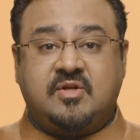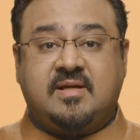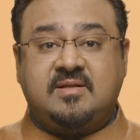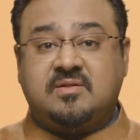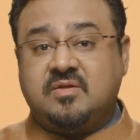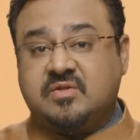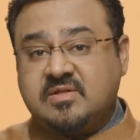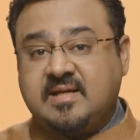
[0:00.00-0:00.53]
as
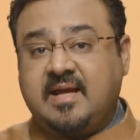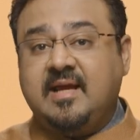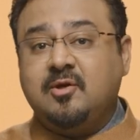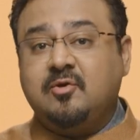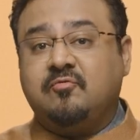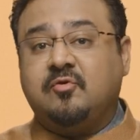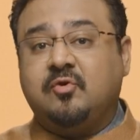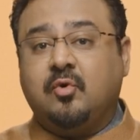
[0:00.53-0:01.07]
the scale
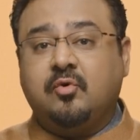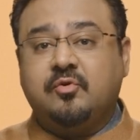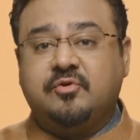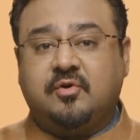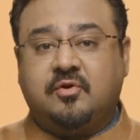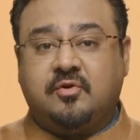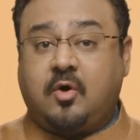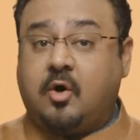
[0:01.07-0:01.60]
of growth
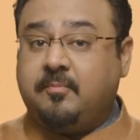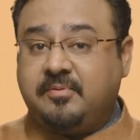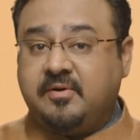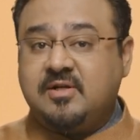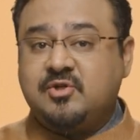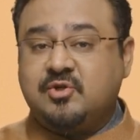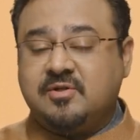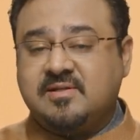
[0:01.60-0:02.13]
or
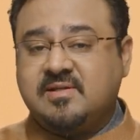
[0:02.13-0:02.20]
operational